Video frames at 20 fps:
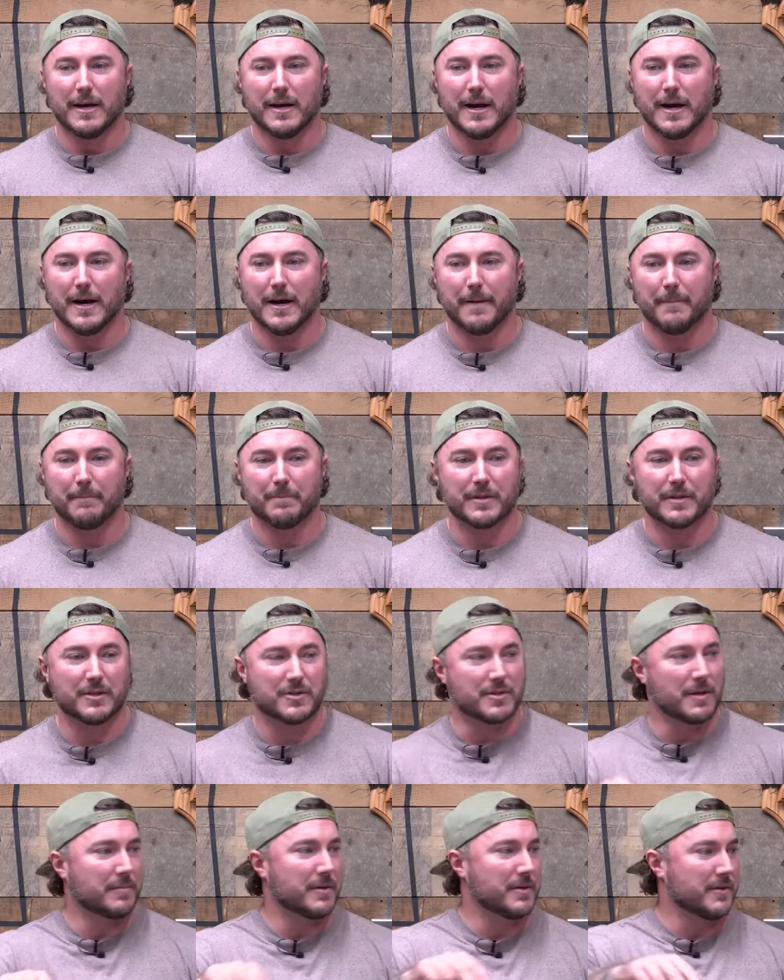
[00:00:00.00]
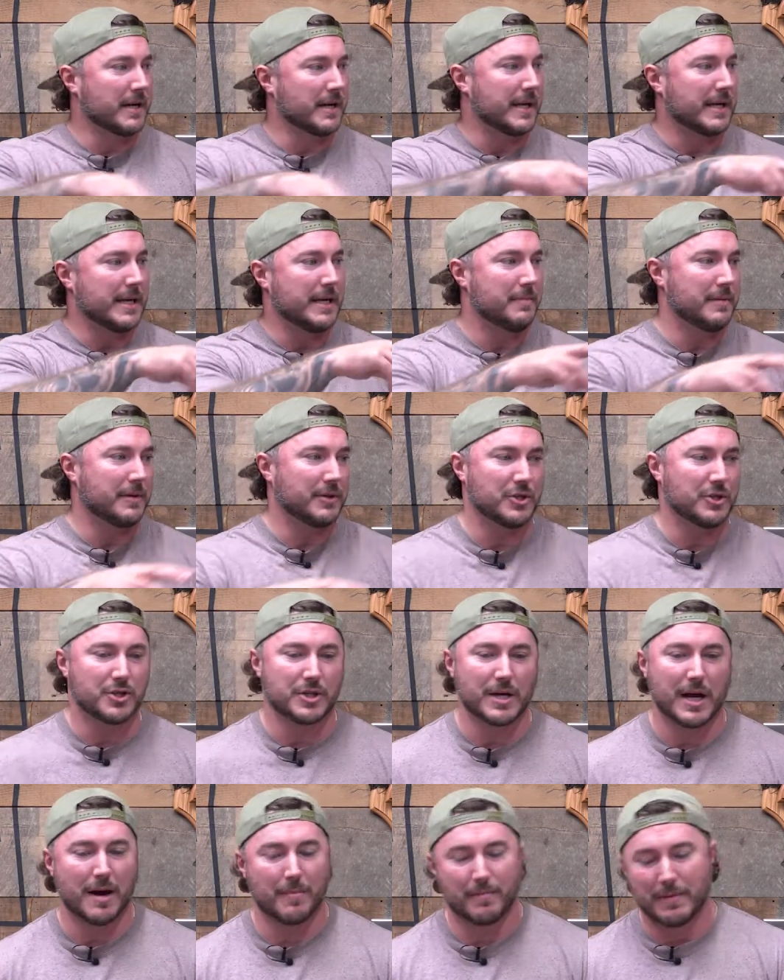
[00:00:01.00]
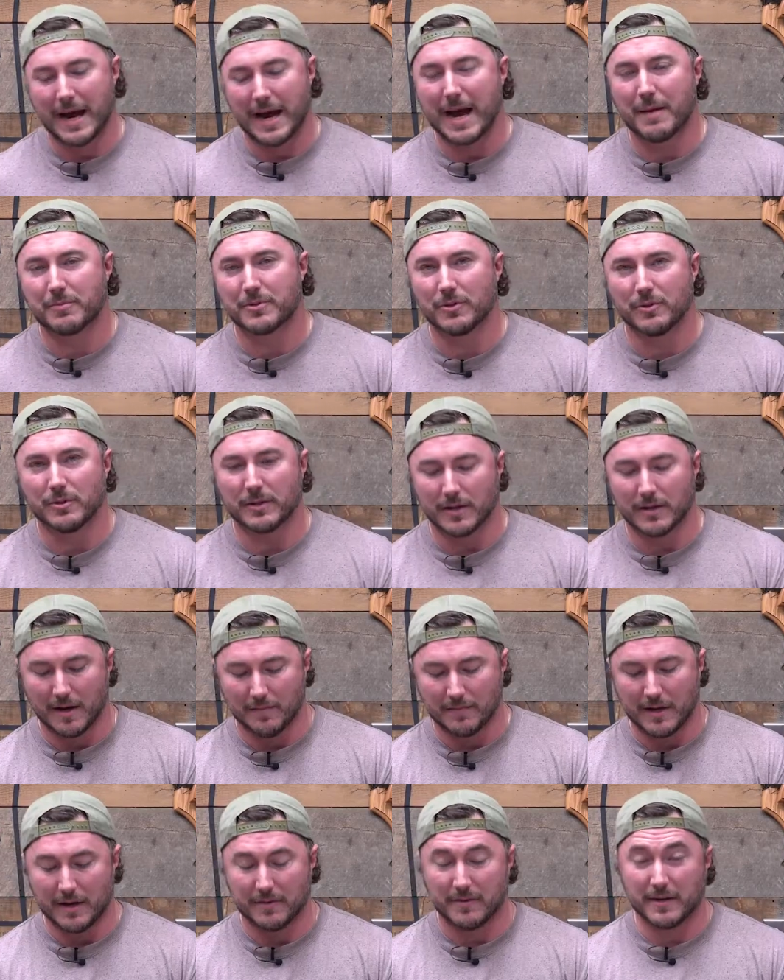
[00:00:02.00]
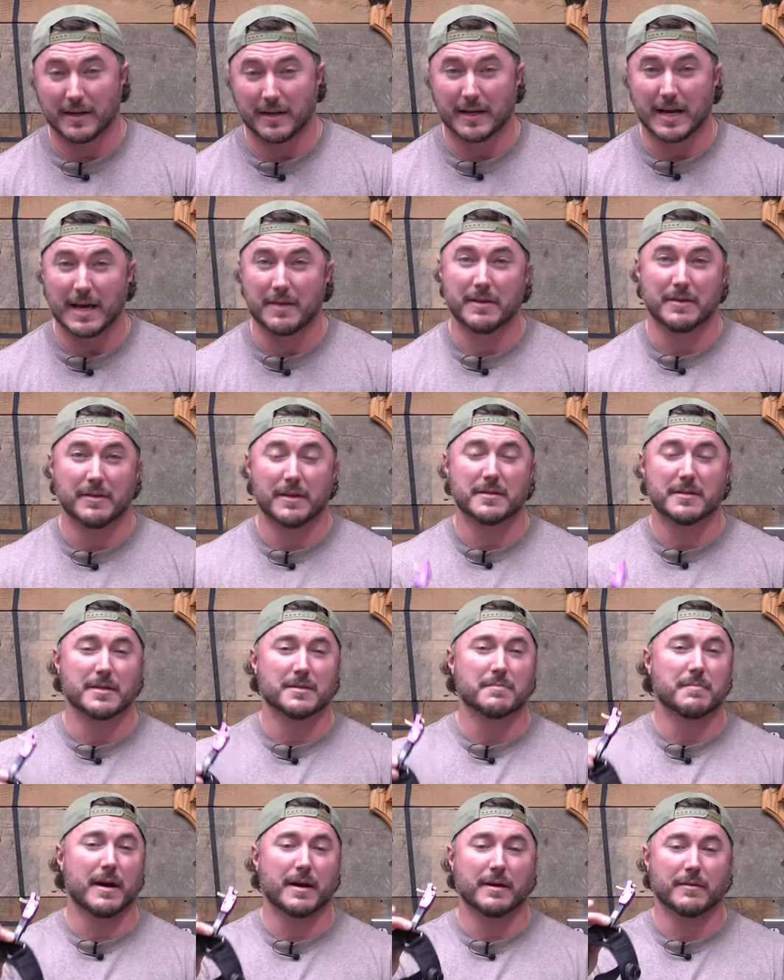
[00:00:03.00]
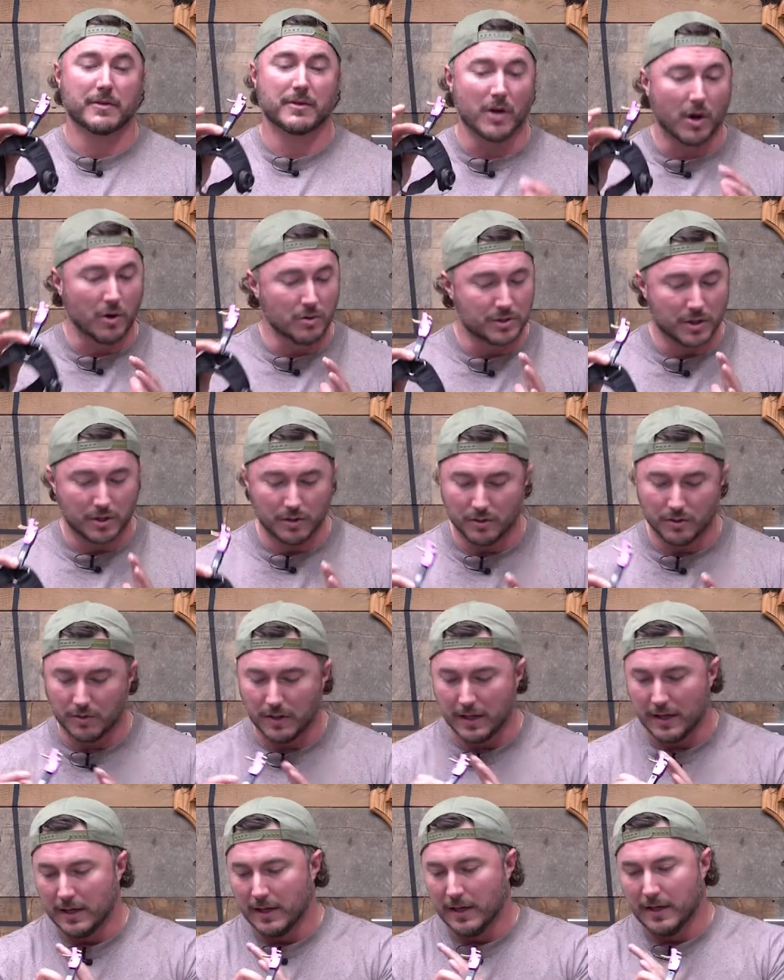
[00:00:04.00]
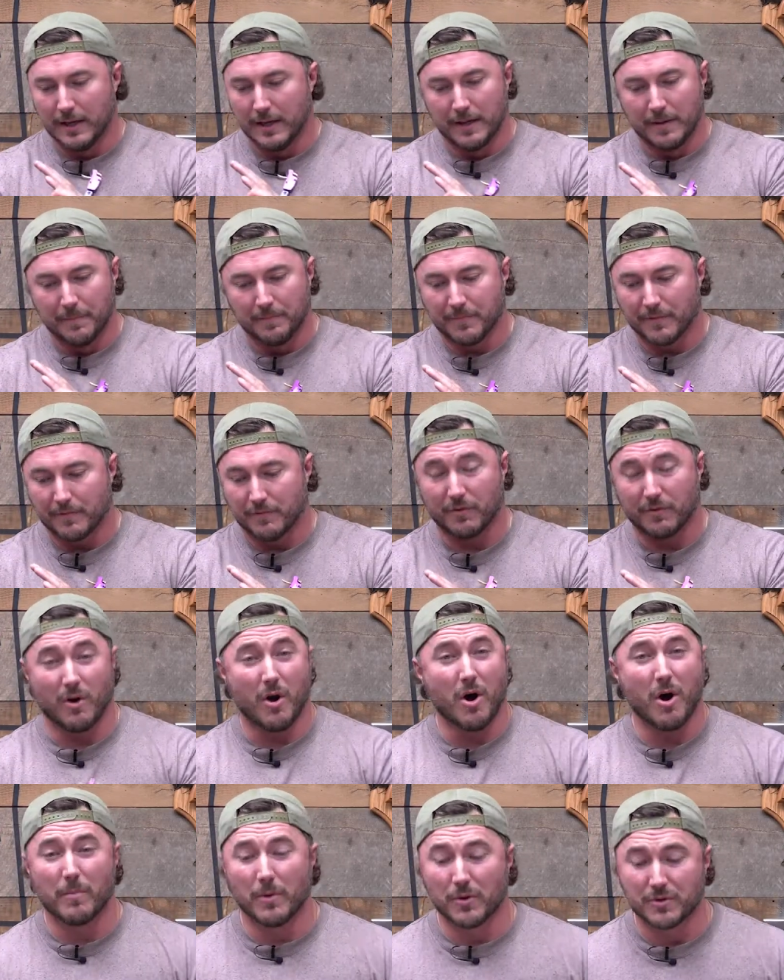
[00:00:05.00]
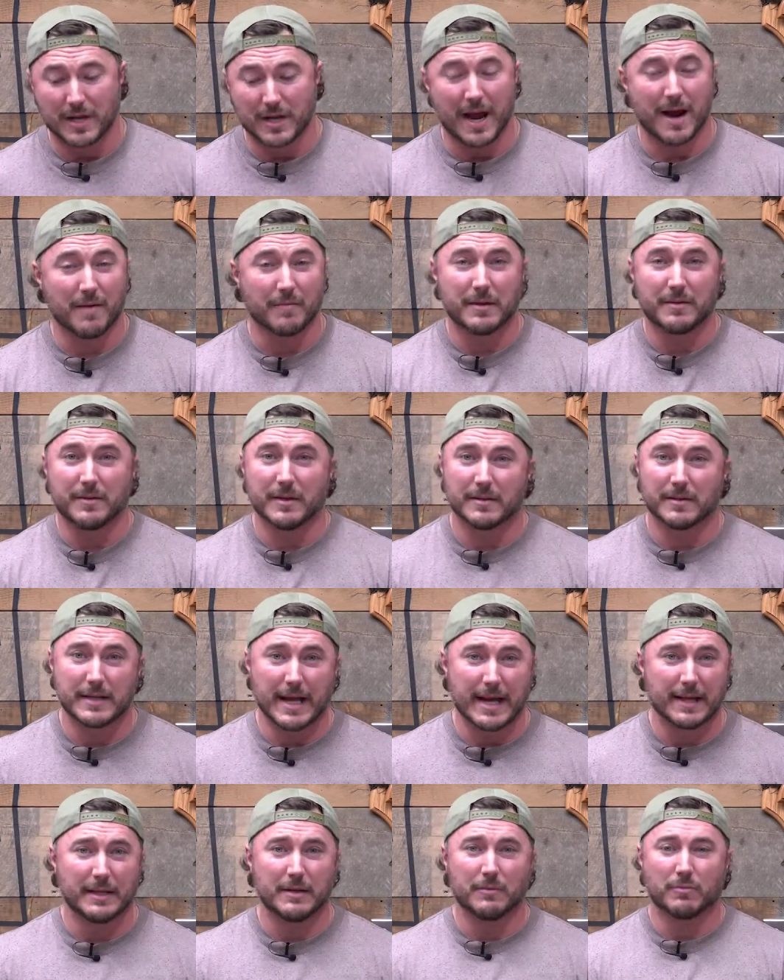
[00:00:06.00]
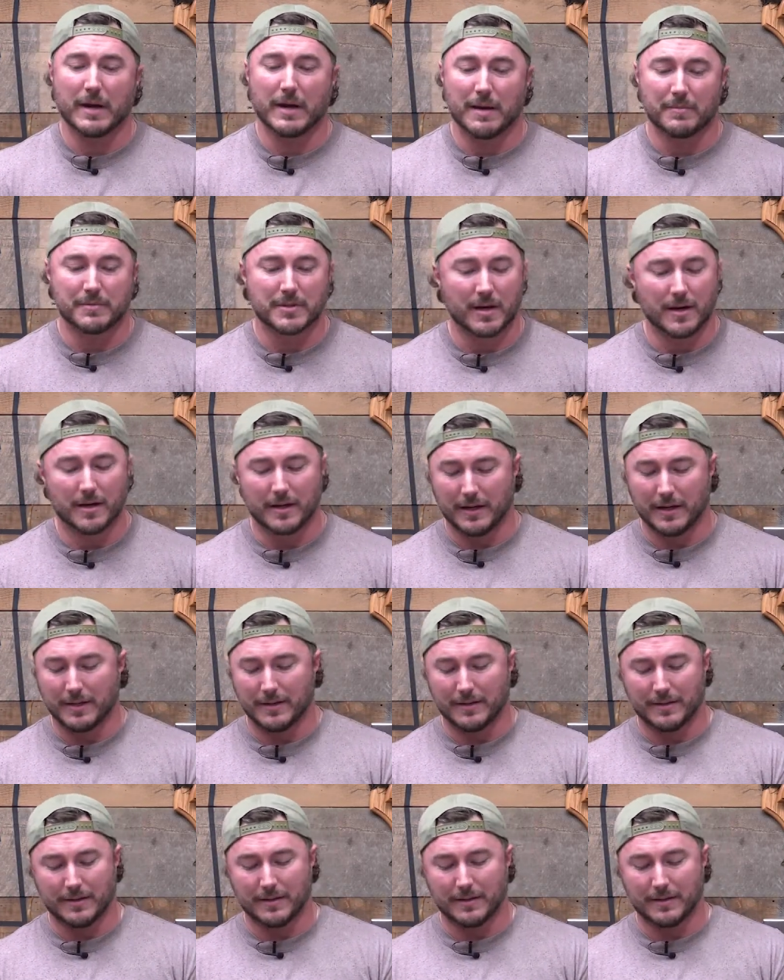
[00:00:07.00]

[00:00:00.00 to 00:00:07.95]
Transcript: It's something that I keep in the shop. Absolutely love that thing. And then this is my go-to for almost everything, daily reps, hunting.